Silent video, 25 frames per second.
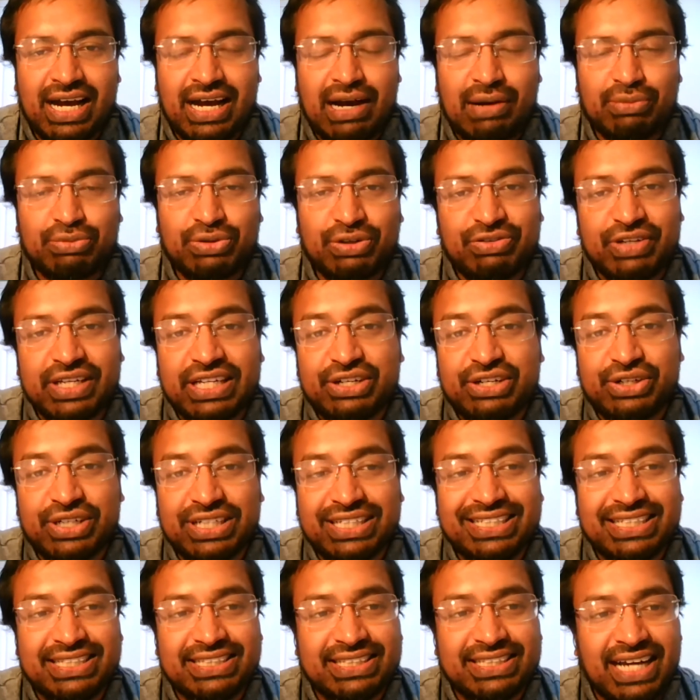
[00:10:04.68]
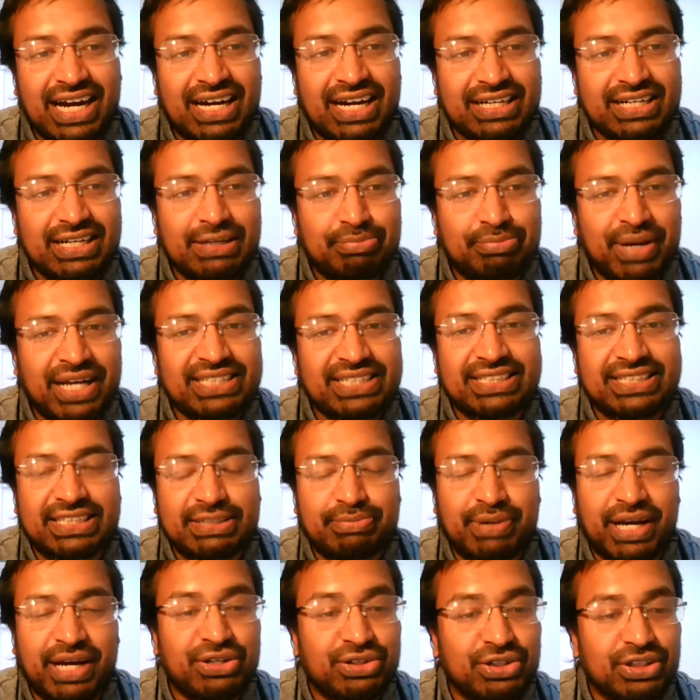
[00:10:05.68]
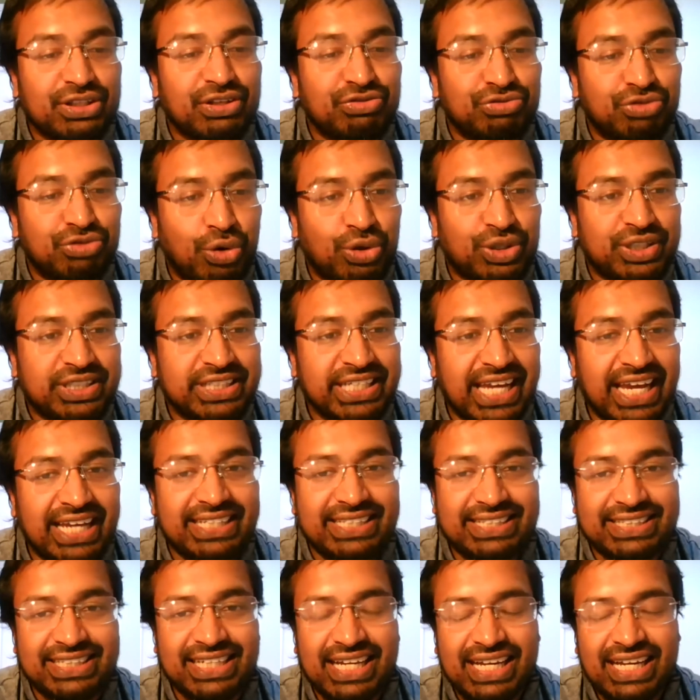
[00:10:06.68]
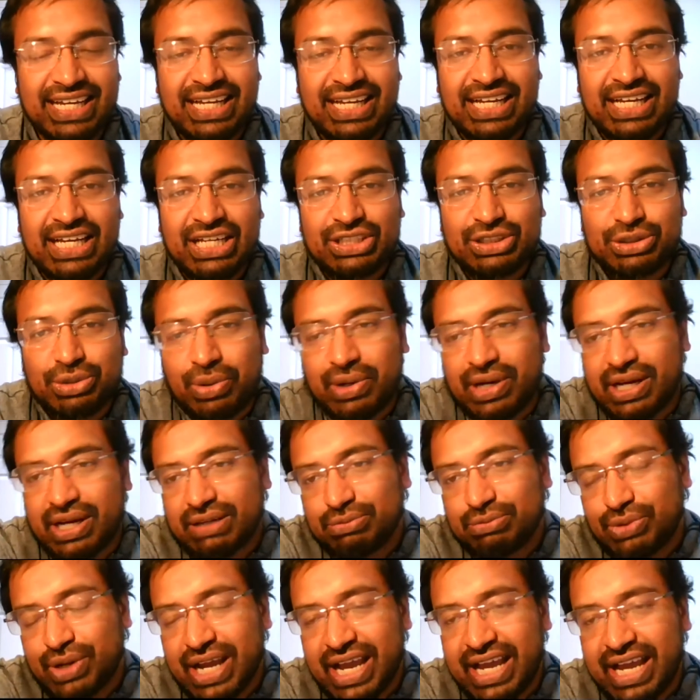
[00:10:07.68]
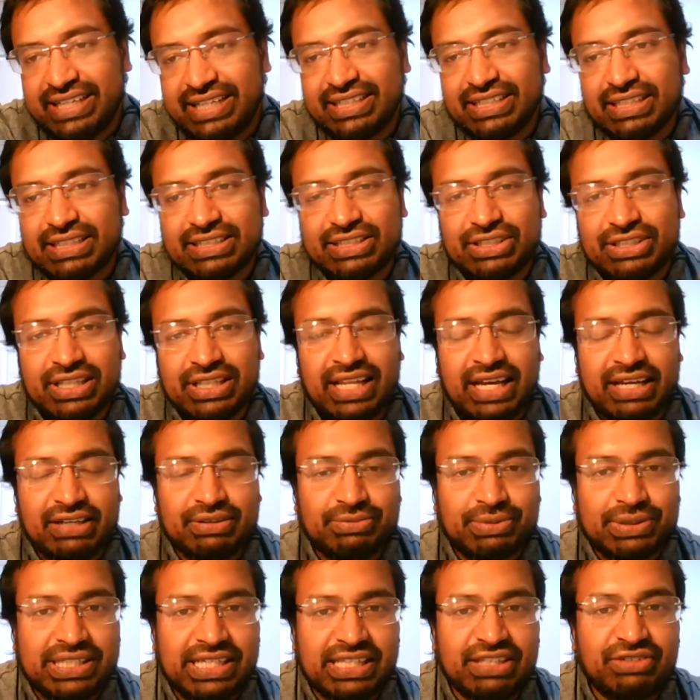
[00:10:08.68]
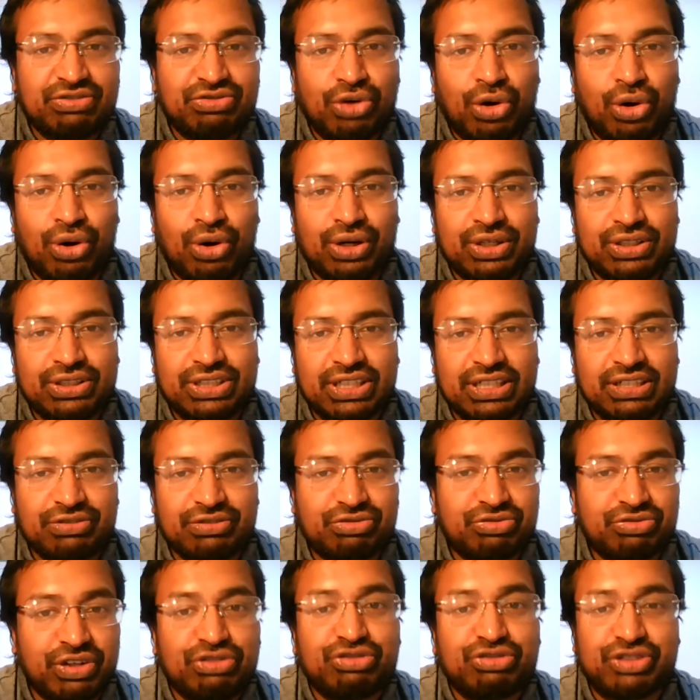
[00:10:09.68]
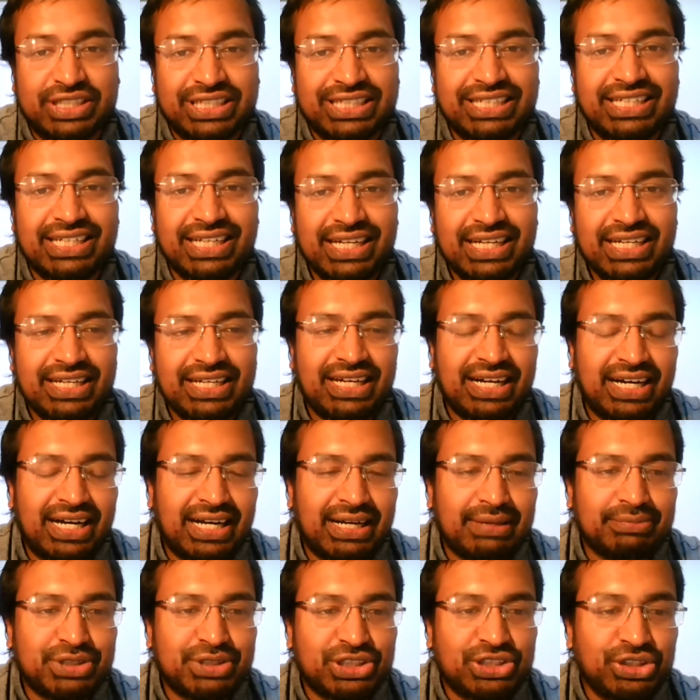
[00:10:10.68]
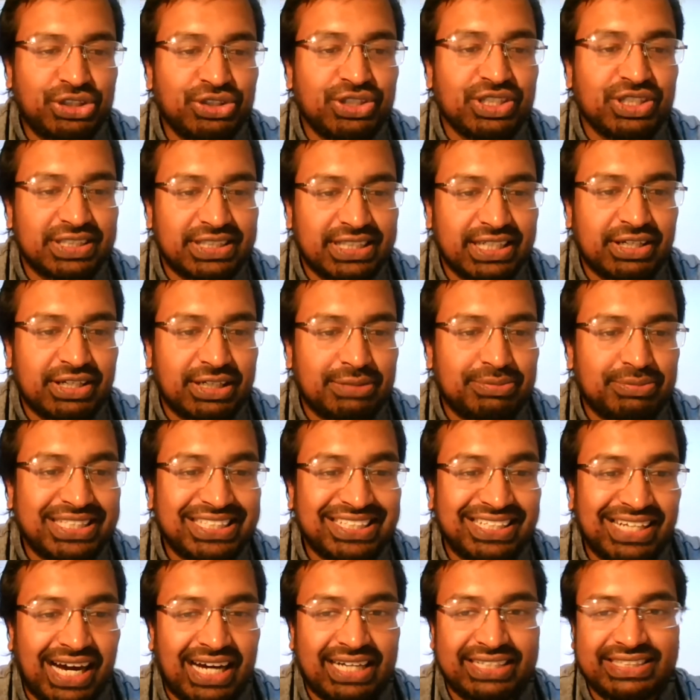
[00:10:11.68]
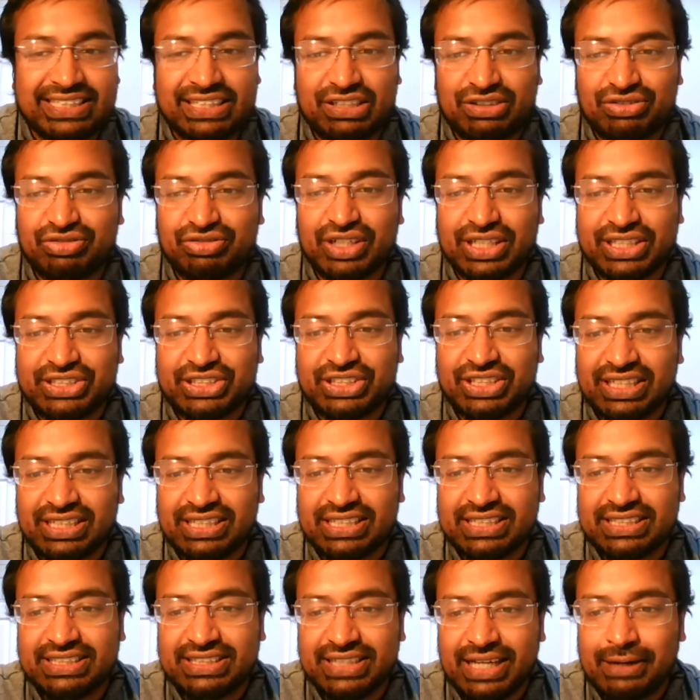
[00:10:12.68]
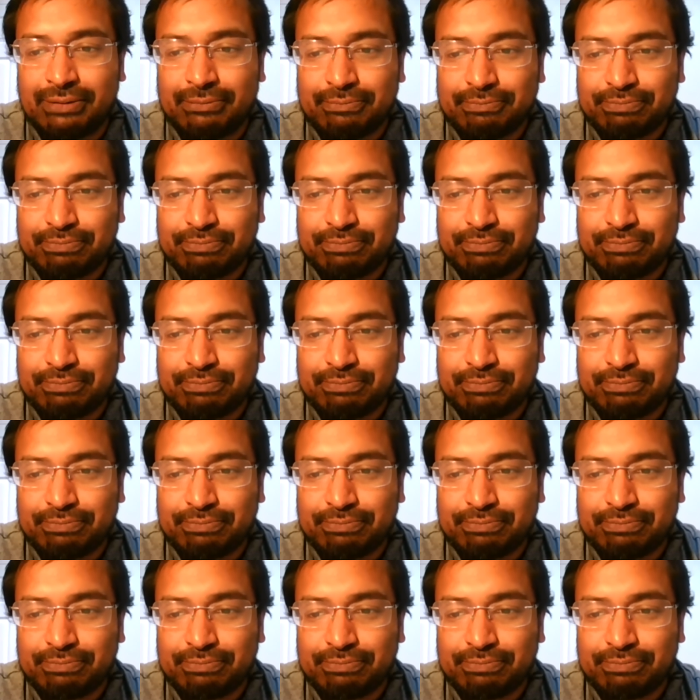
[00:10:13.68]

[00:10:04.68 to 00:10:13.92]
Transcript: We've increased our capacity by another 48. So we're heading into like nearly 450 students are going to be starting first year this year.